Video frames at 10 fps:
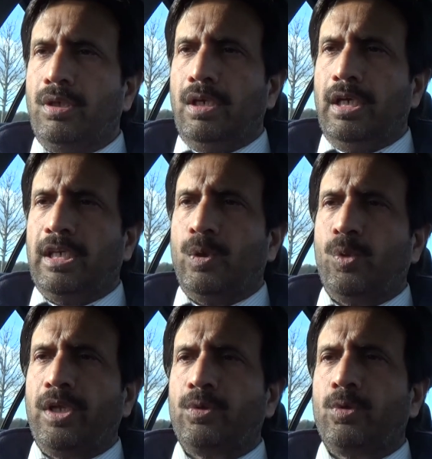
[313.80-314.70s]

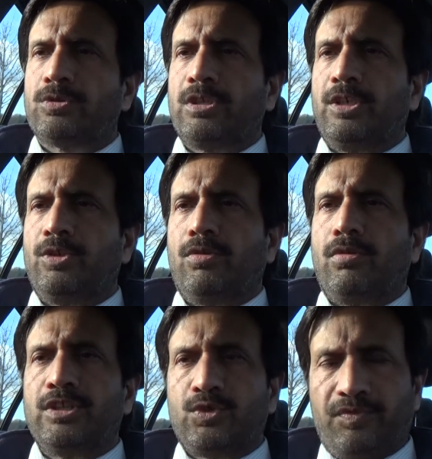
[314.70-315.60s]
including those in
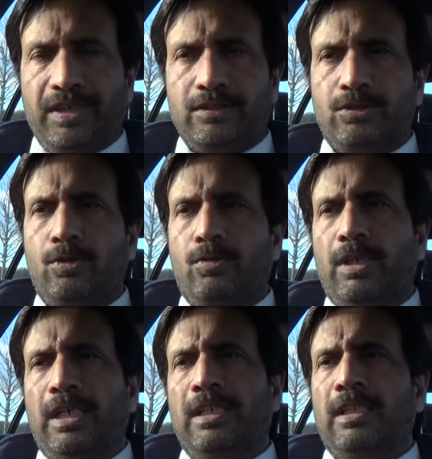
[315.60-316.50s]
your esophagus, you know,
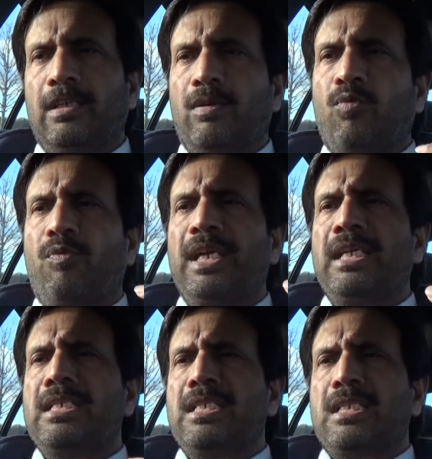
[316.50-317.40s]
and the
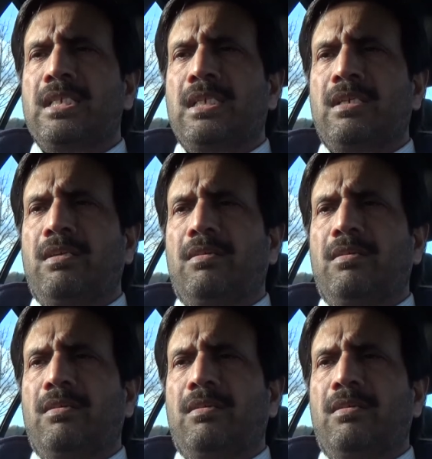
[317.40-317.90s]
veins uh,